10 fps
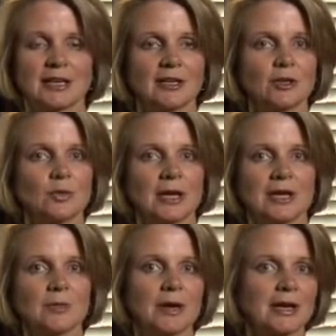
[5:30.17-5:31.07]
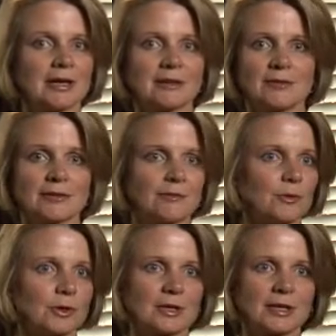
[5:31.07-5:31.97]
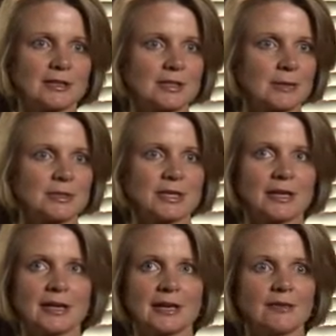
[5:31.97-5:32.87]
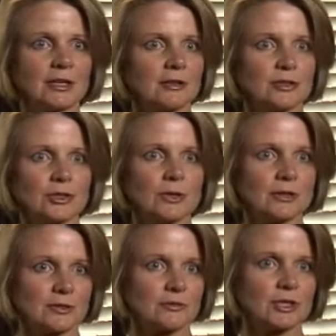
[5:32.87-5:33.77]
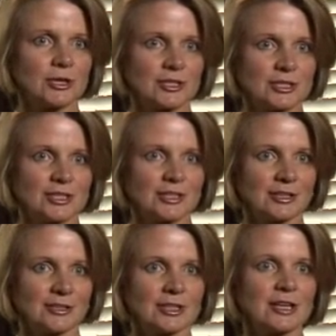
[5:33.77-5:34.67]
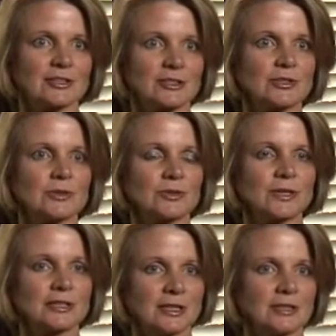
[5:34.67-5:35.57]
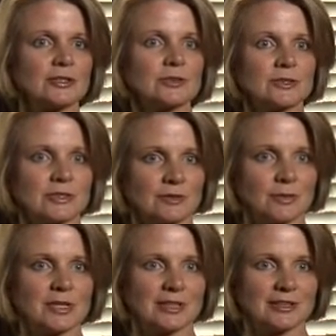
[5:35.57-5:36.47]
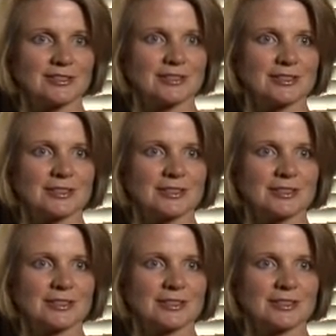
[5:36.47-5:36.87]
And you may, by 4 o'clock time slot, have another 2 hours of charts sitting on your desk to attend to as everybody else is